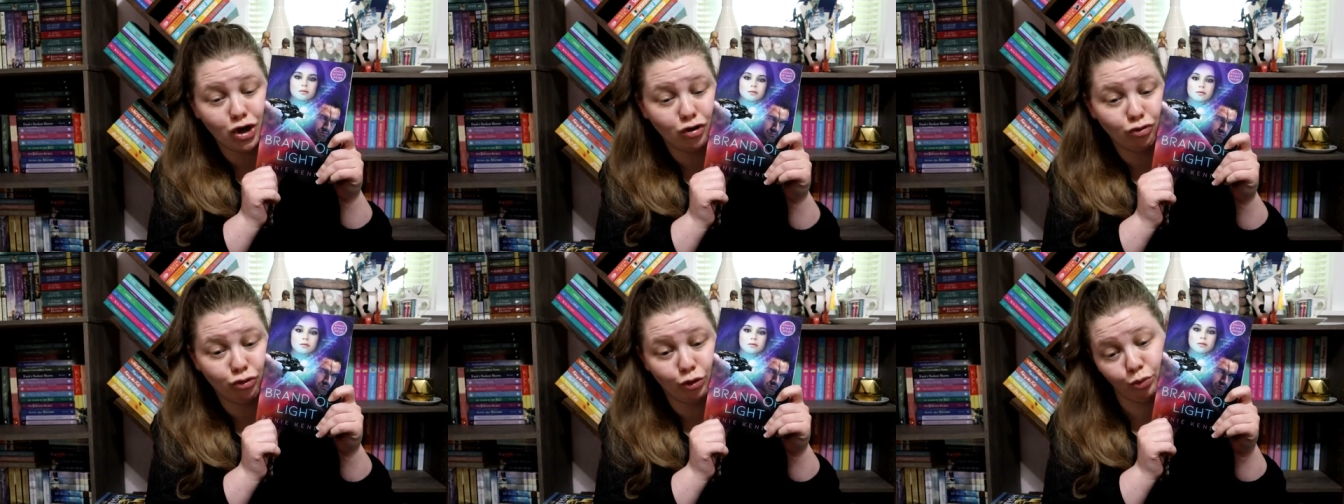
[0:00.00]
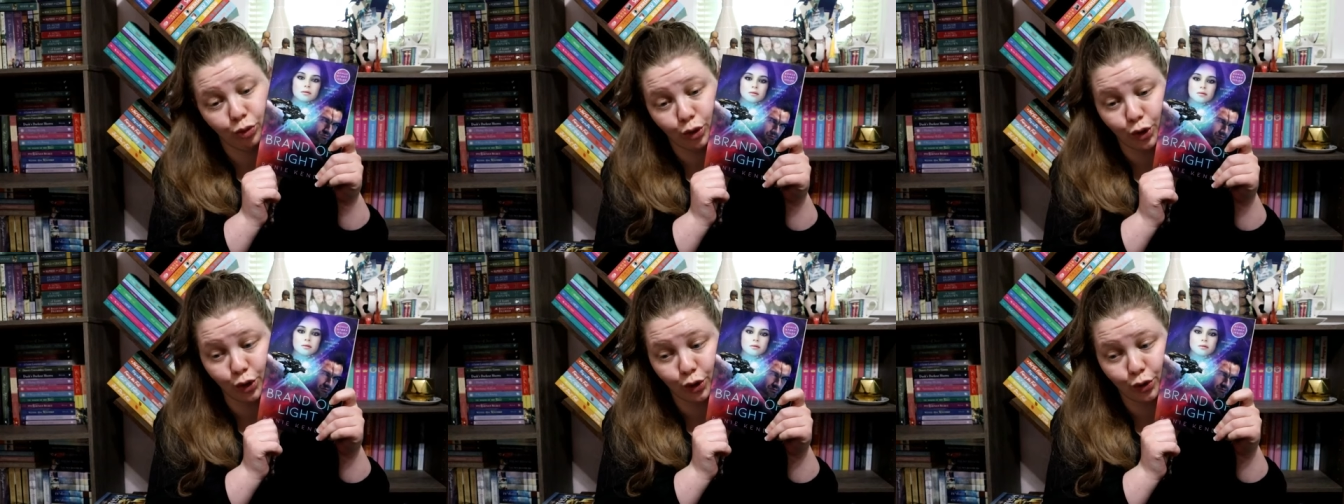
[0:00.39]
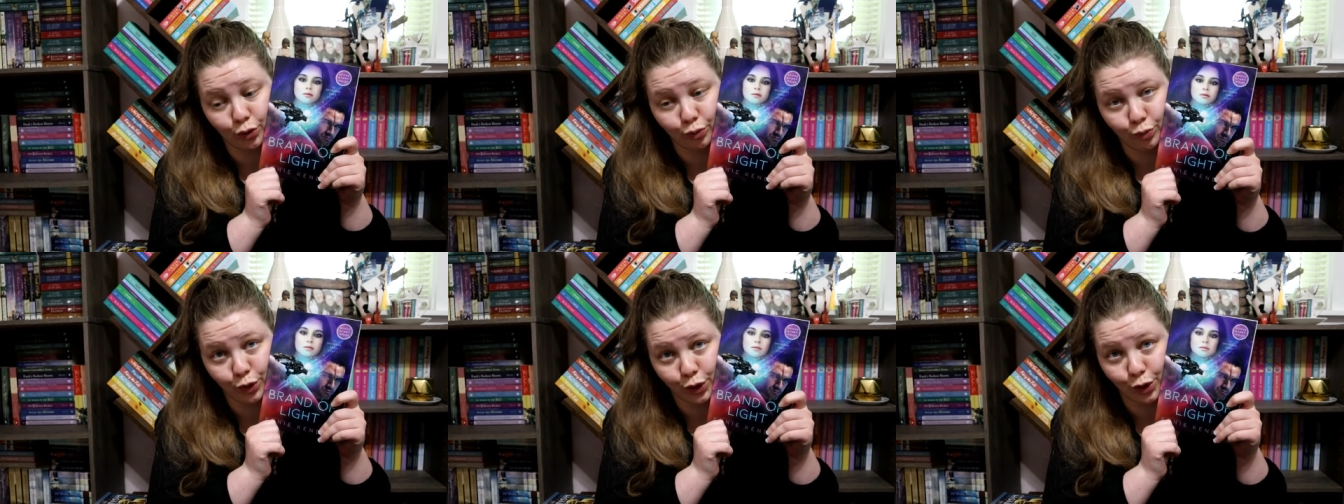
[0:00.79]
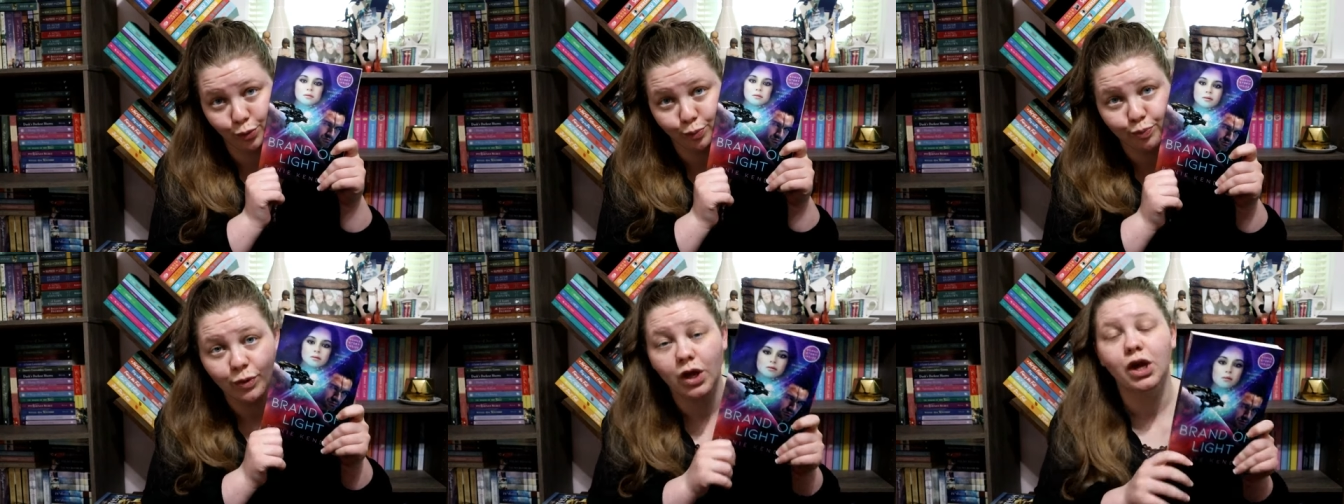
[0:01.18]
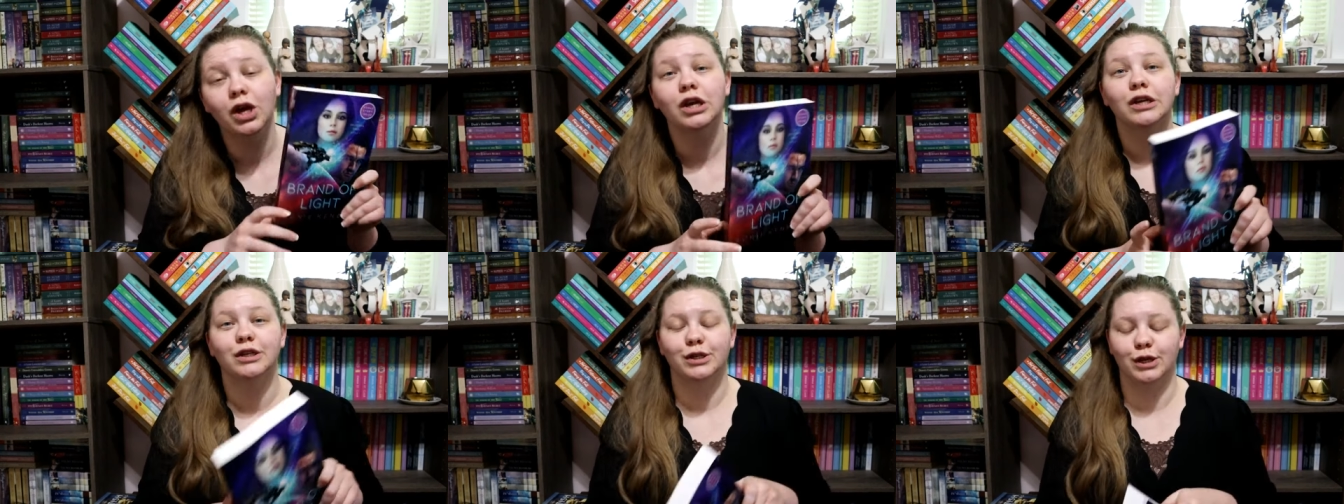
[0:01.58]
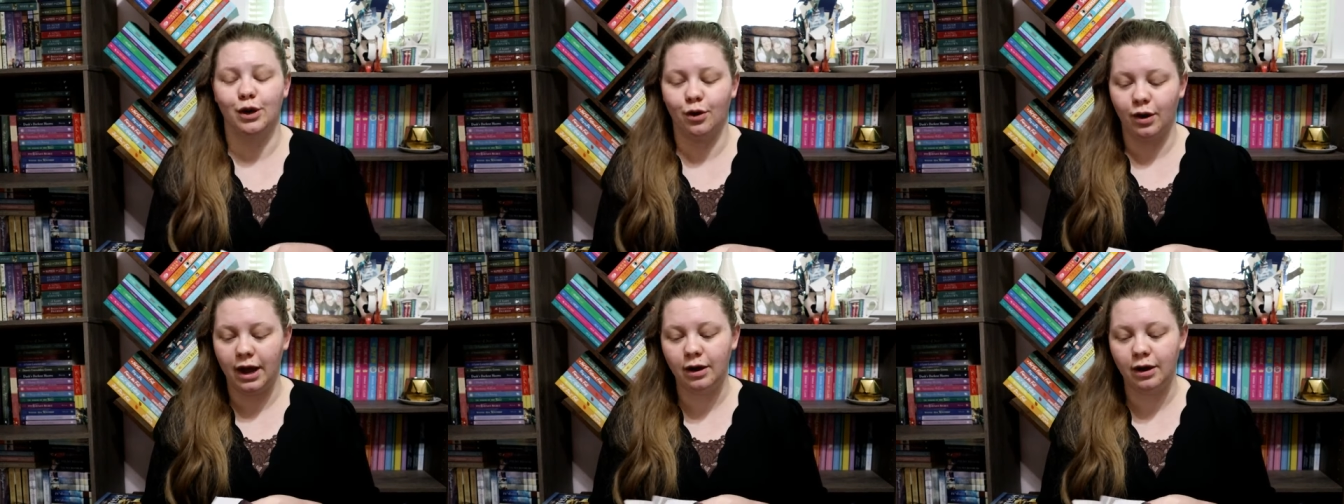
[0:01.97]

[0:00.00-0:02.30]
a free book, you know? So,